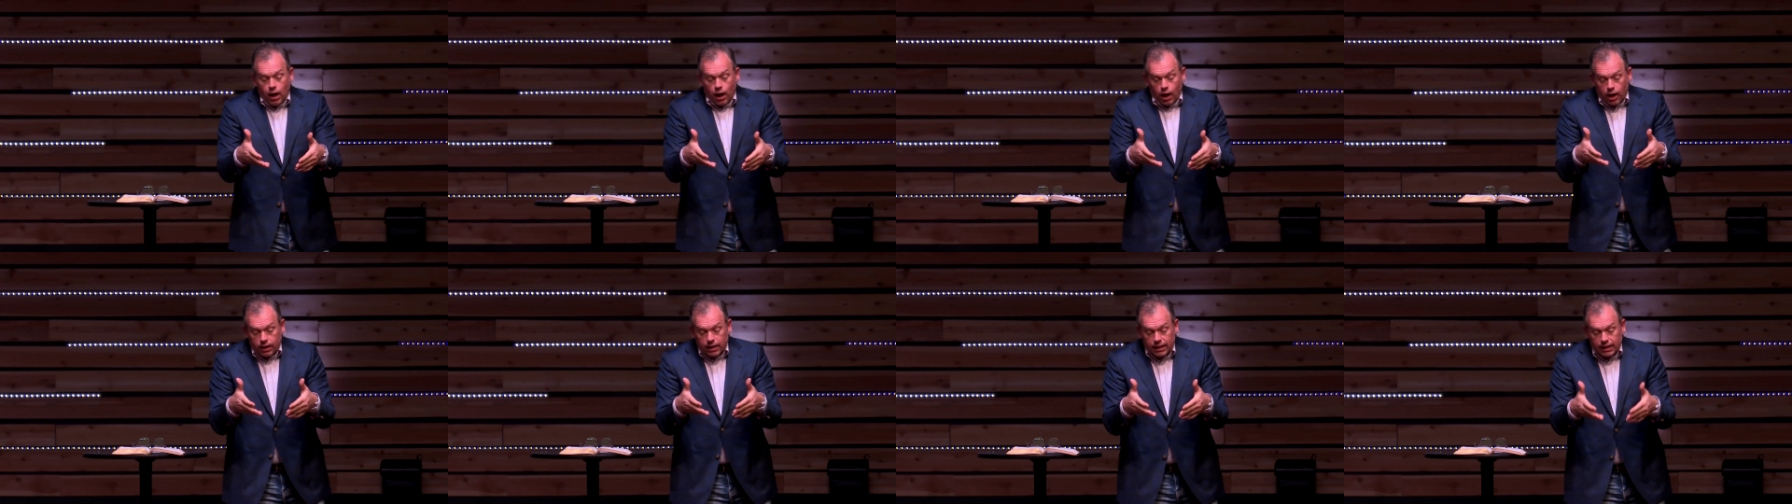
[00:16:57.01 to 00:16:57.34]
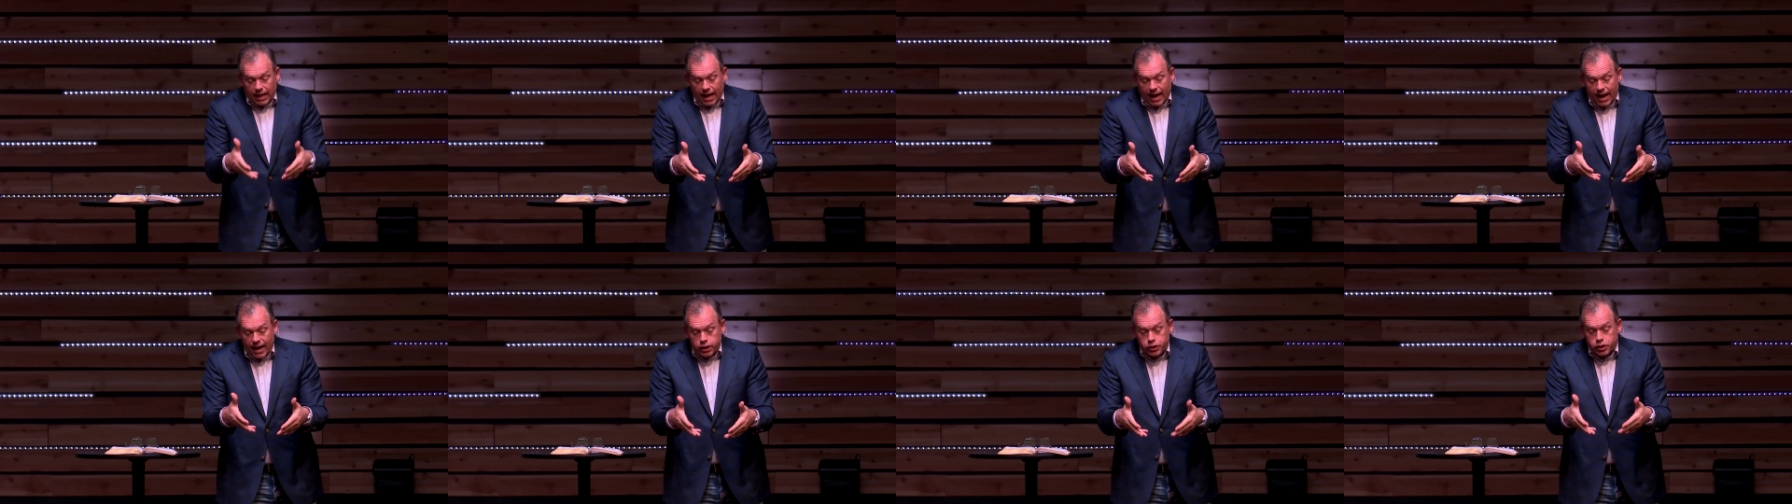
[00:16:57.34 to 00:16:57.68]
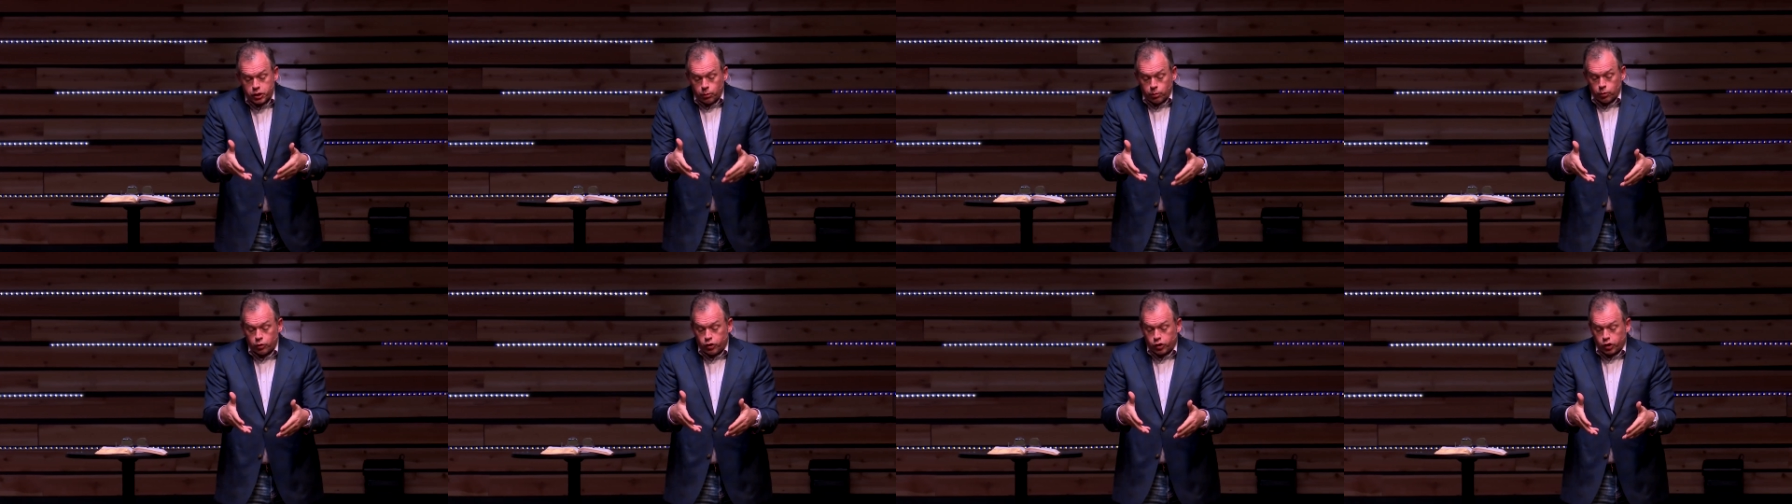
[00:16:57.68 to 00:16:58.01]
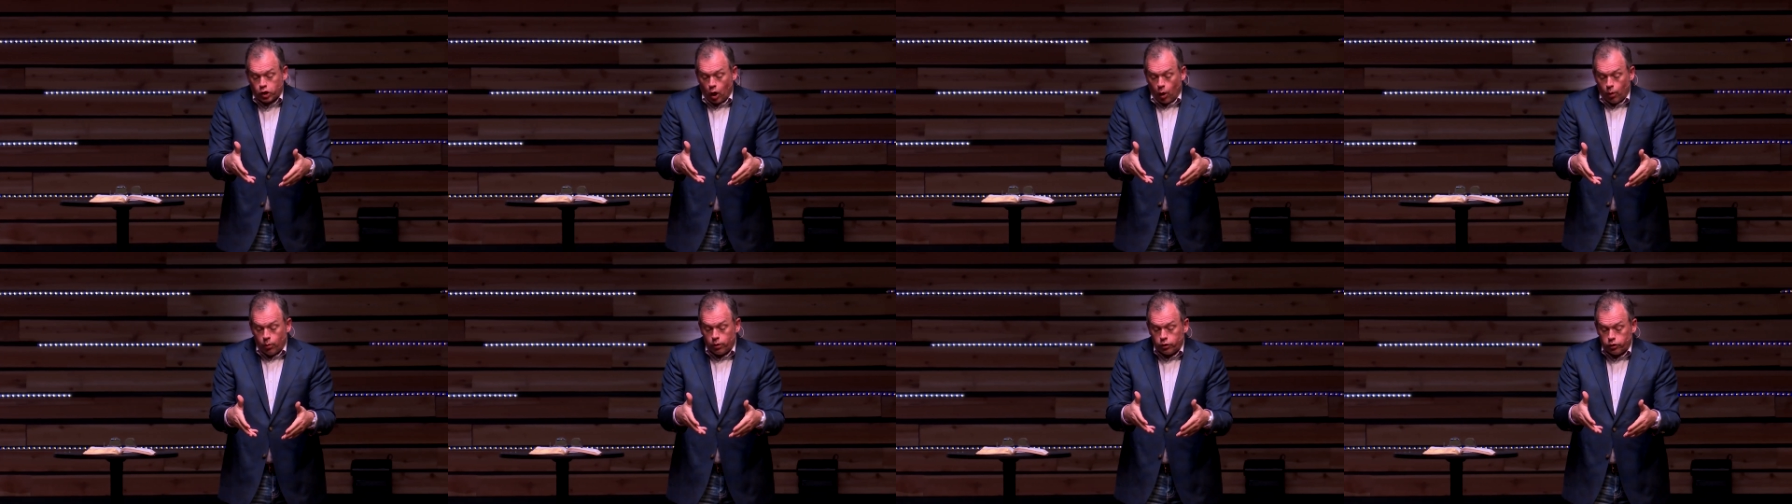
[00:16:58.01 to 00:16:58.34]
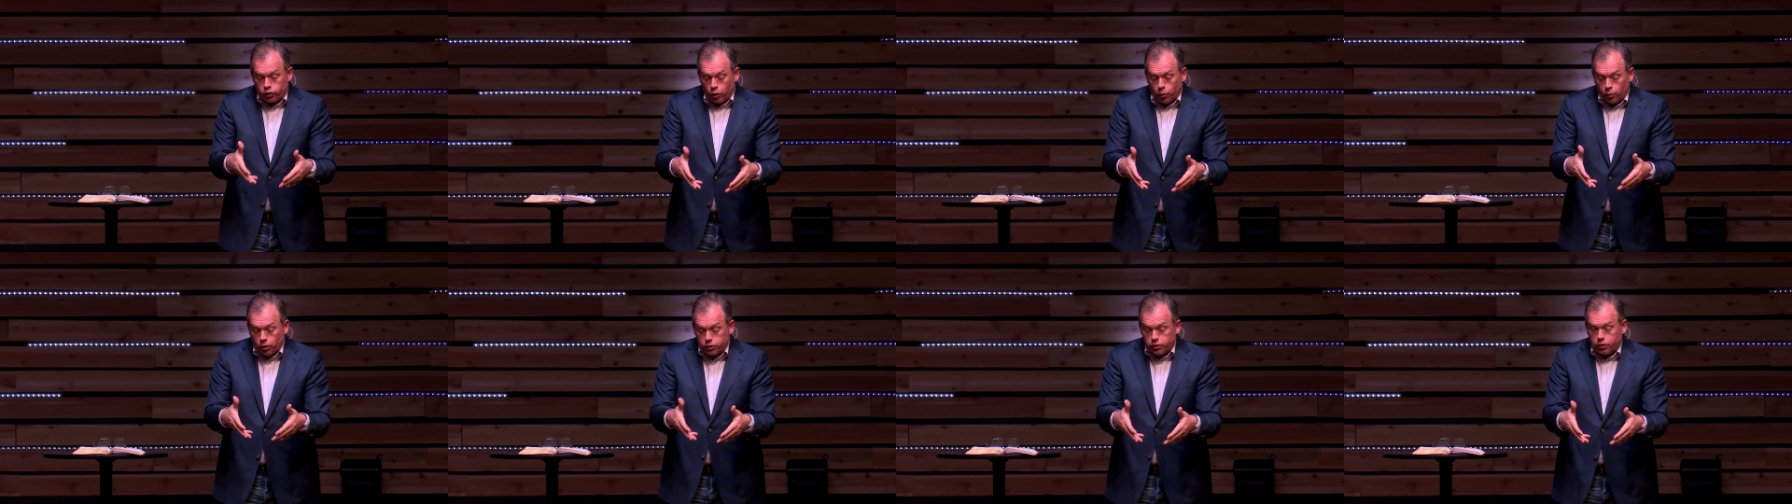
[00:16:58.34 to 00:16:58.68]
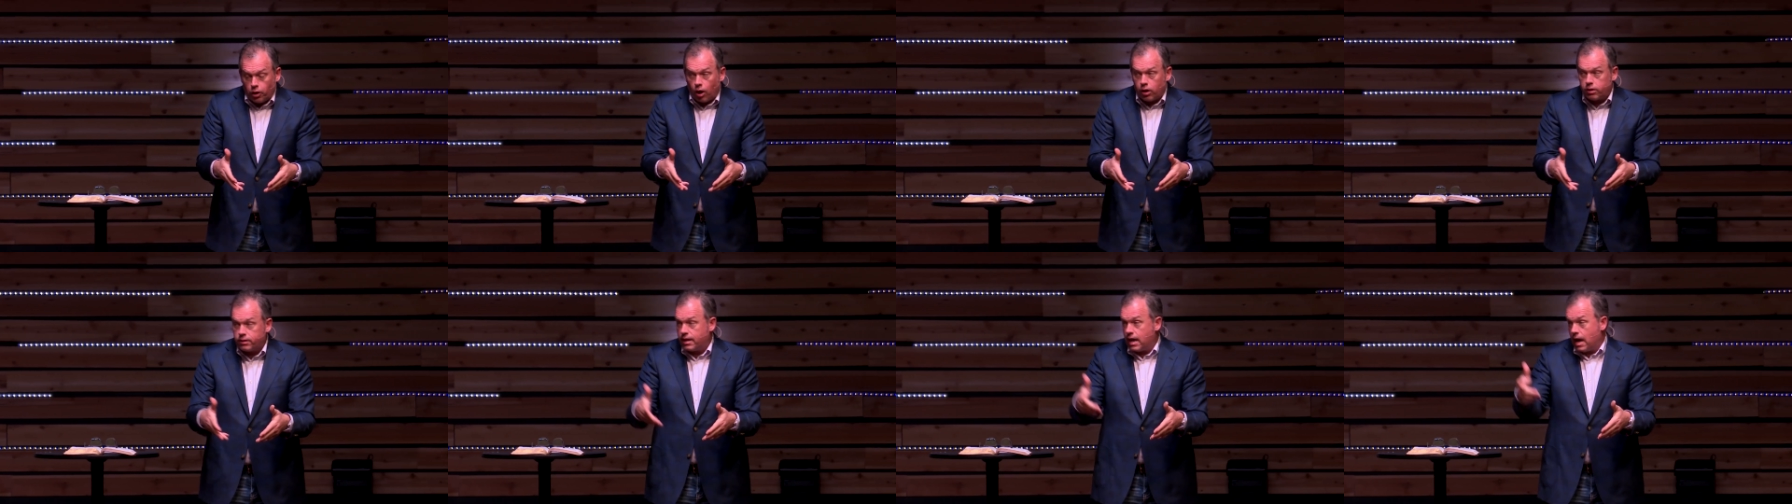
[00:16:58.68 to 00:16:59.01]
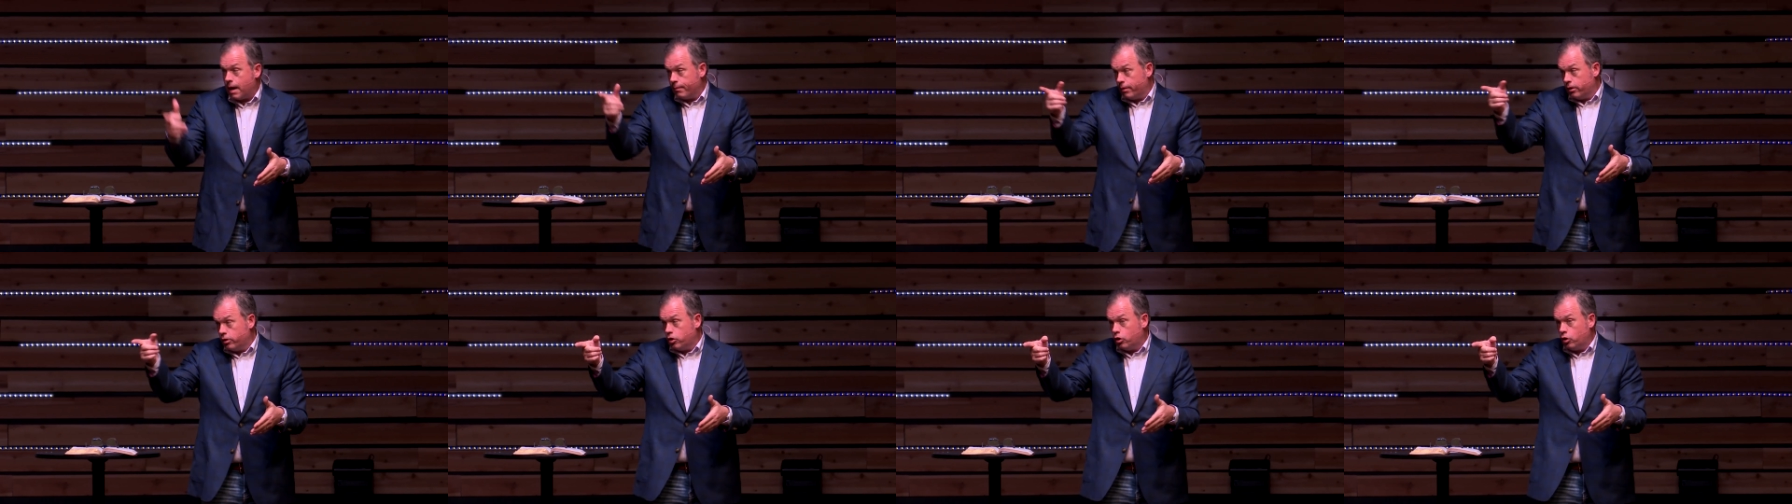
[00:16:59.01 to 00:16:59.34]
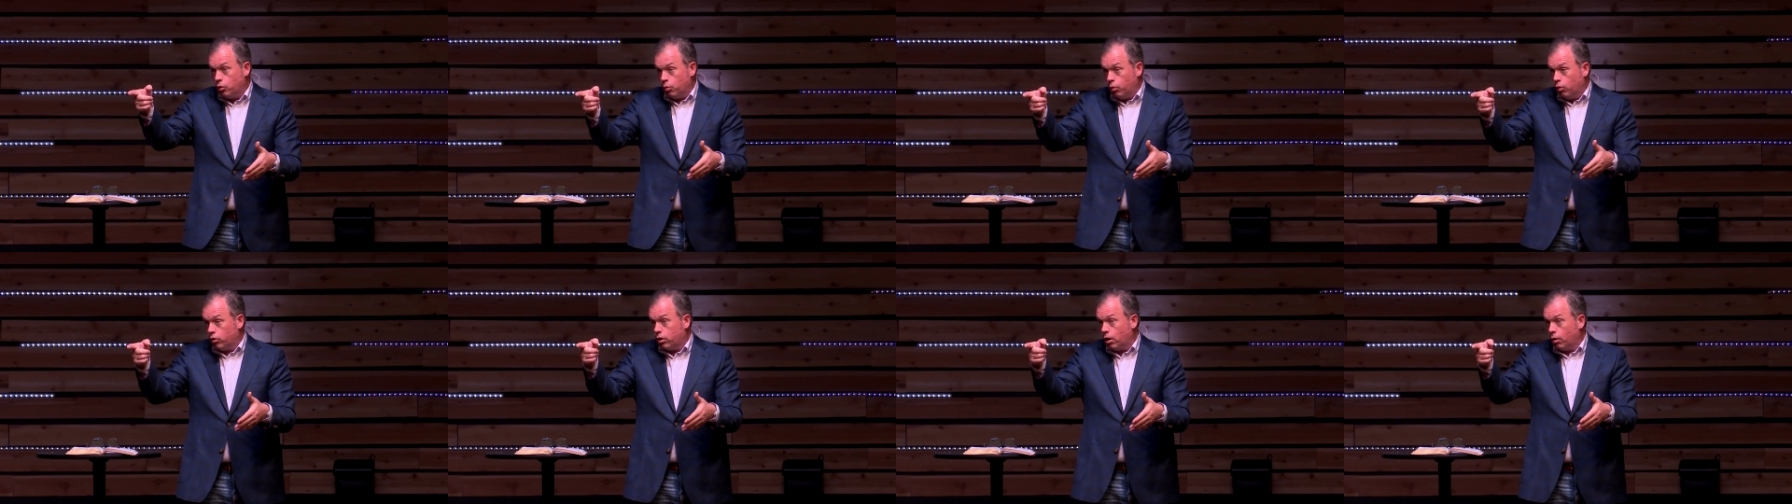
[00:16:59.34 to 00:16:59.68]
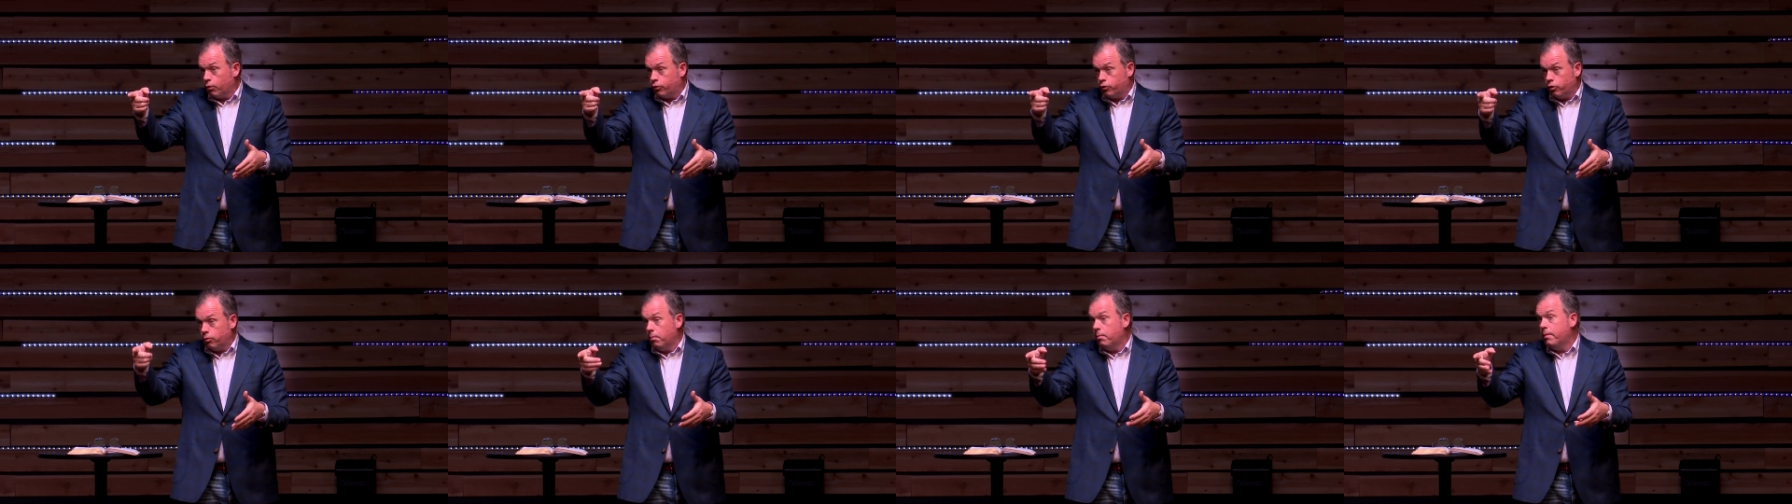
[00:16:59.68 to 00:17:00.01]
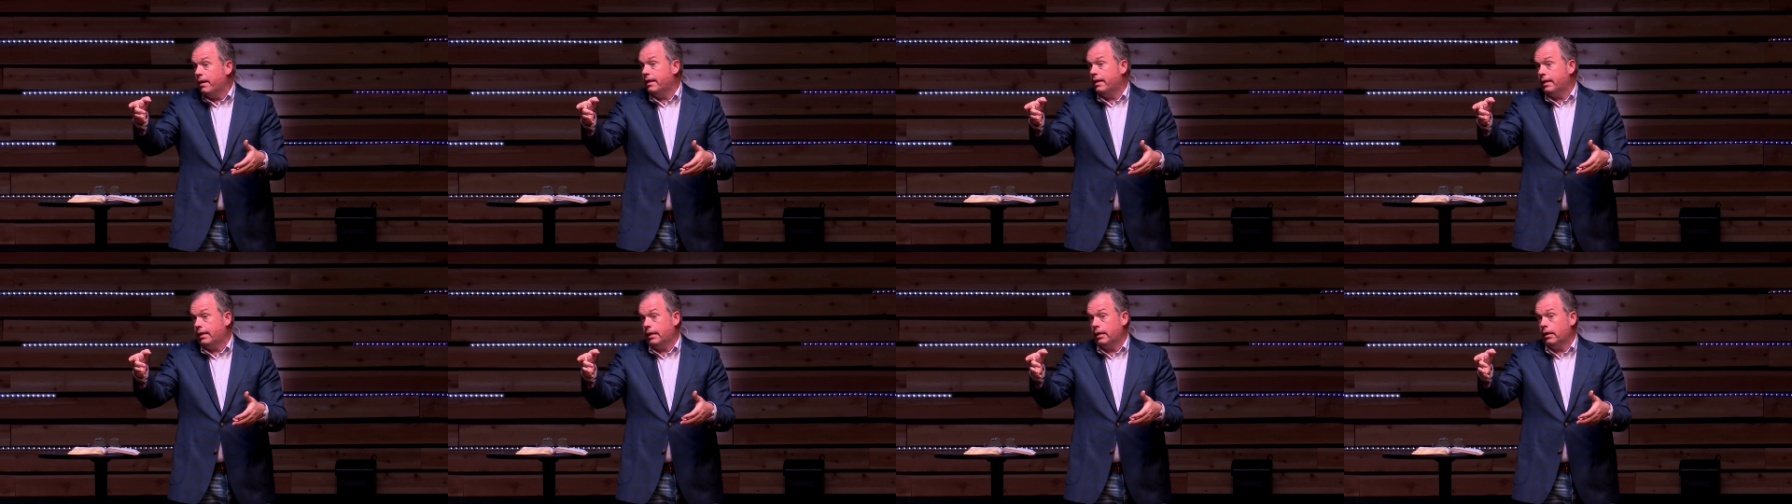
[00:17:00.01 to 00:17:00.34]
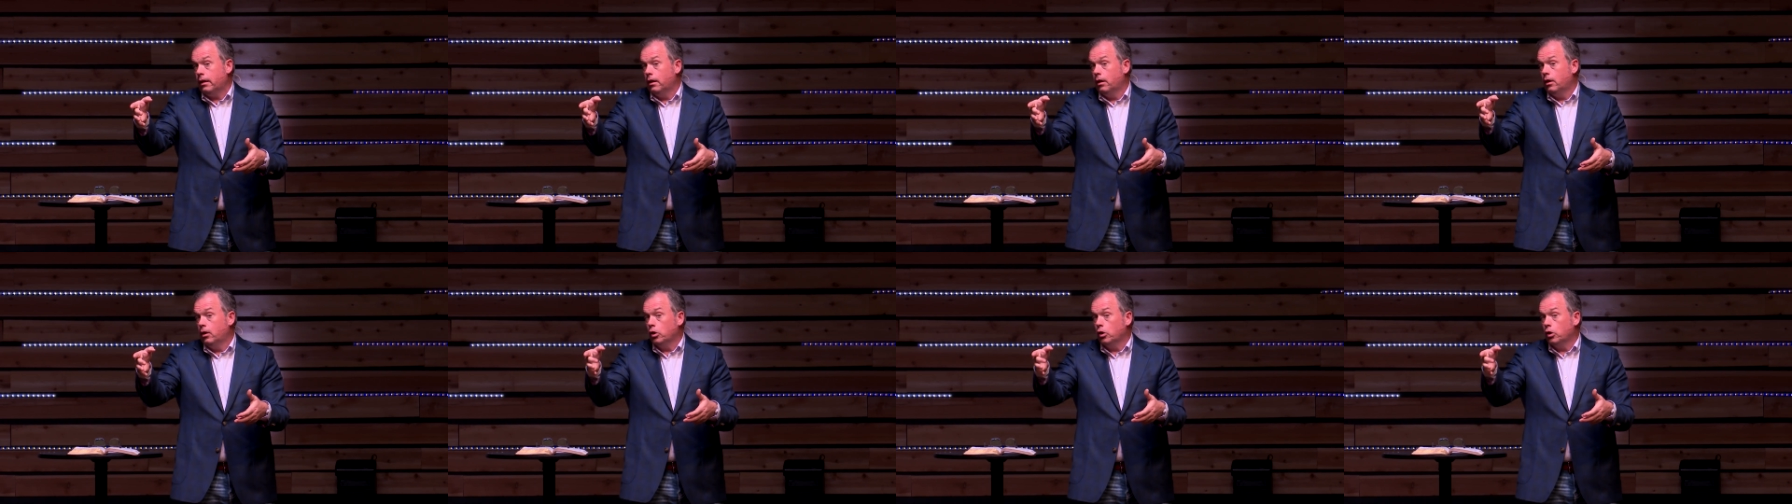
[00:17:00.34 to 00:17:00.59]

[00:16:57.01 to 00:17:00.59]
Elijah was going through a dark time, and you will go through many,